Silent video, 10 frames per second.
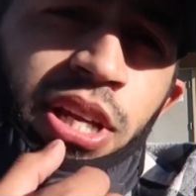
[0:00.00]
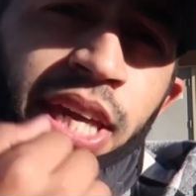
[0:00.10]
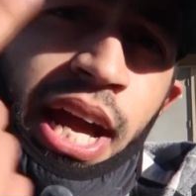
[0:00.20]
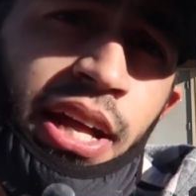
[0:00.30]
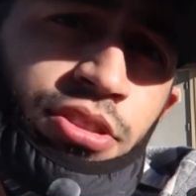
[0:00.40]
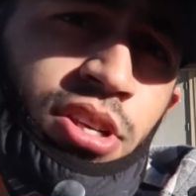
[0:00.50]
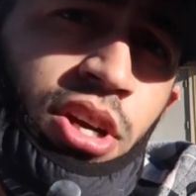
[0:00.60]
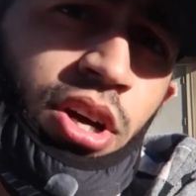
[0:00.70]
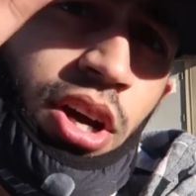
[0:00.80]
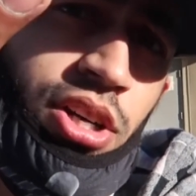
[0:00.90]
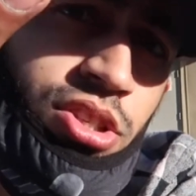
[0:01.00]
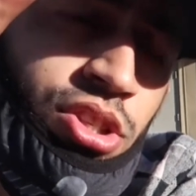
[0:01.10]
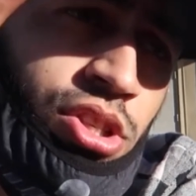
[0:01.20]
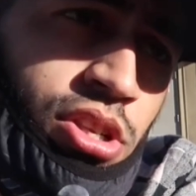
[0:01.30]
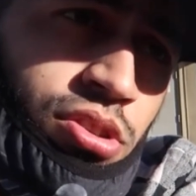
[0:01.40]
CATs,
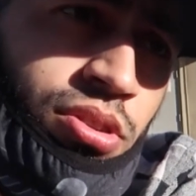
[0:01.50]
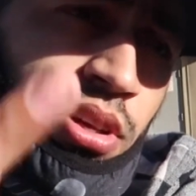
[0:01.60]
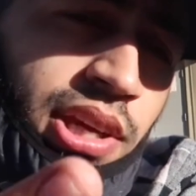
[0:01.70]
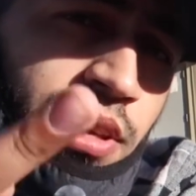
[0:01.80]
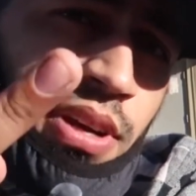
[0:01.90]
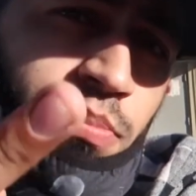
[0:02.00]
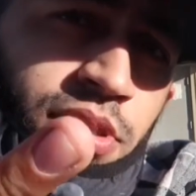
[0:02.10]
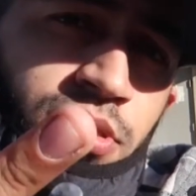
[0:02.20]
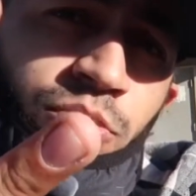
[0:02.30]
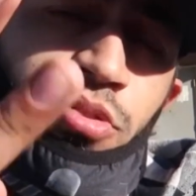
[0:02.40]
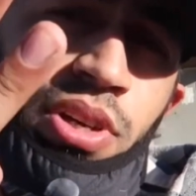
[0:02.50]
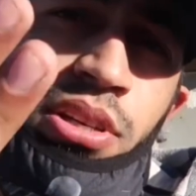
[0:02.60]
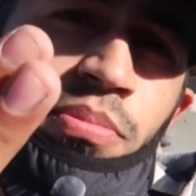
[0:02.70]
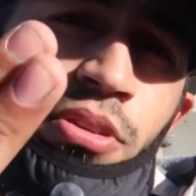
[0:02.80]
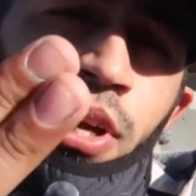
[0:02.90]
oxygen sensor, and the evap system was waiting
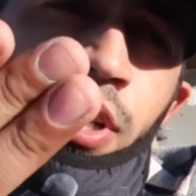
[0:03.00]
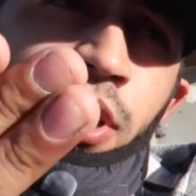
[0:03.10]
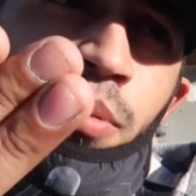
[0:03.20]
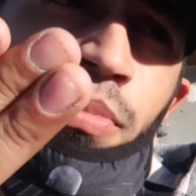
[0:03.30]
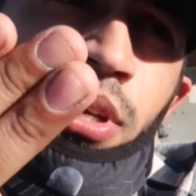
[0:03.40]
to be readied up.